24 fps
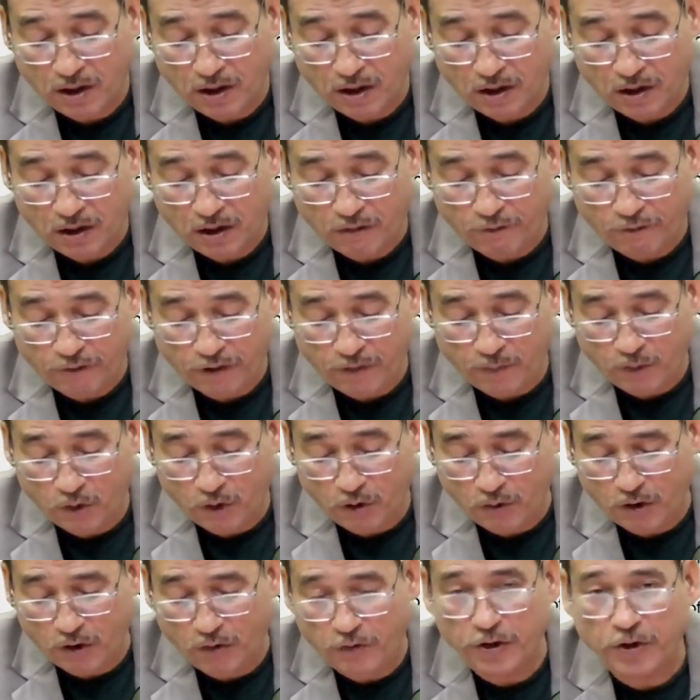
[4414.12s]
We
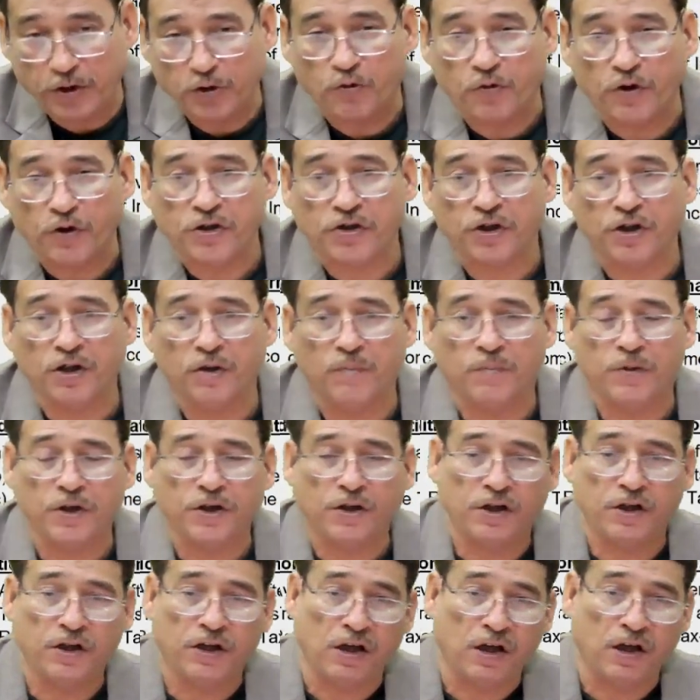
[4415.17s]
move over to question number
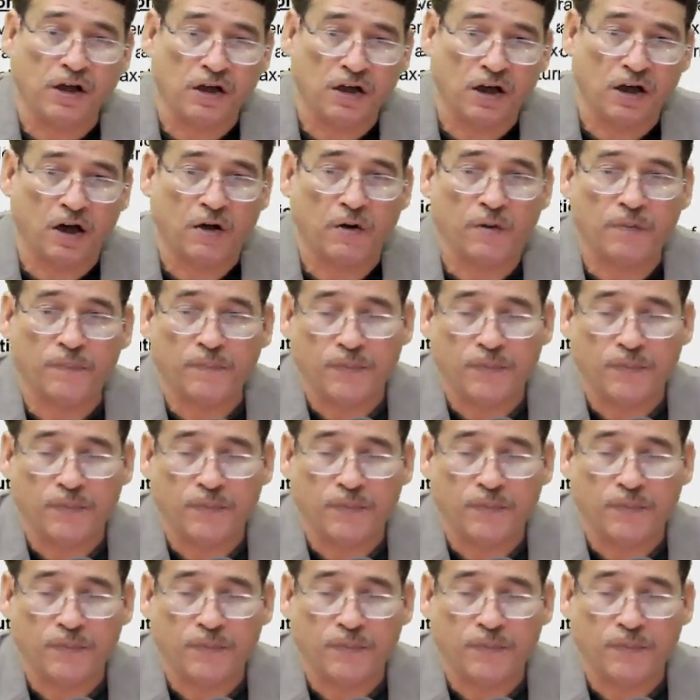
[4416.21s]
13 now.